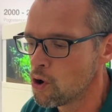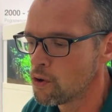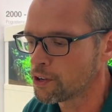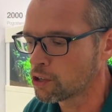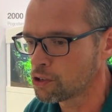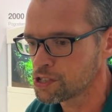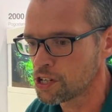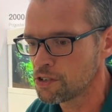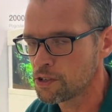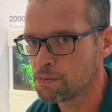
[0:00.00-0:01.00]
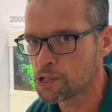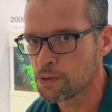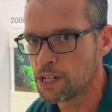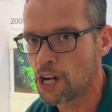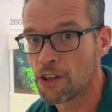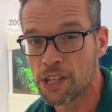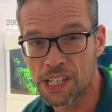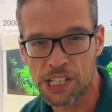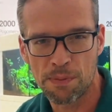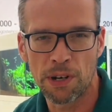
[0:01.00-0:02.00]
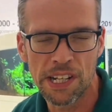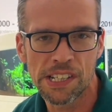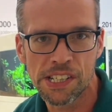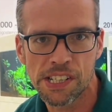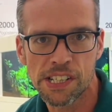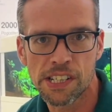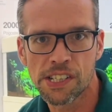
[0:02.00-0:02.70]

of a crossover between other disciplines.